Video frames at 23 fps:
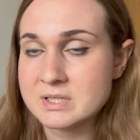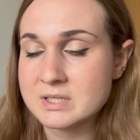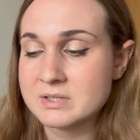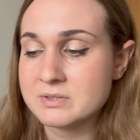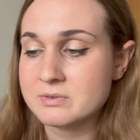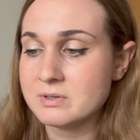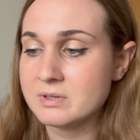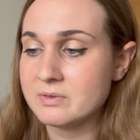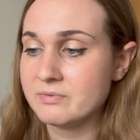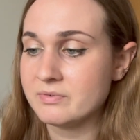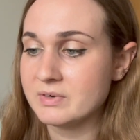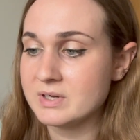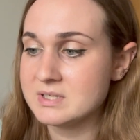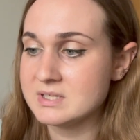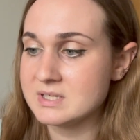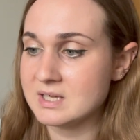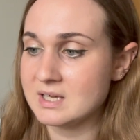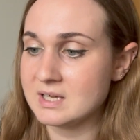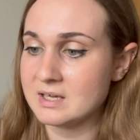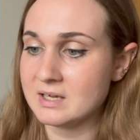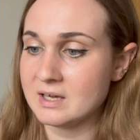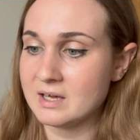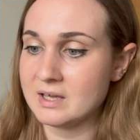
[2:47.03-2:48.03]
It's really
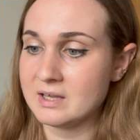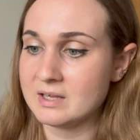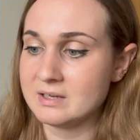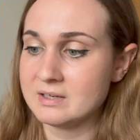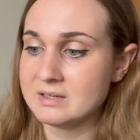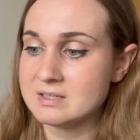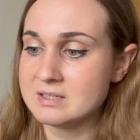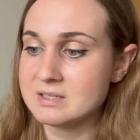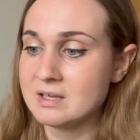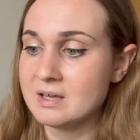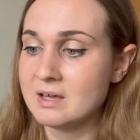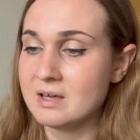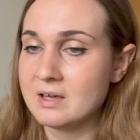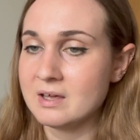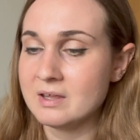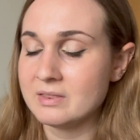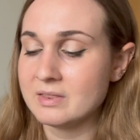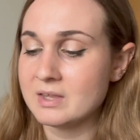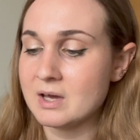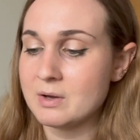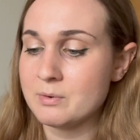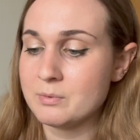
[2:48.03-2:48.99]
fuzzy, and that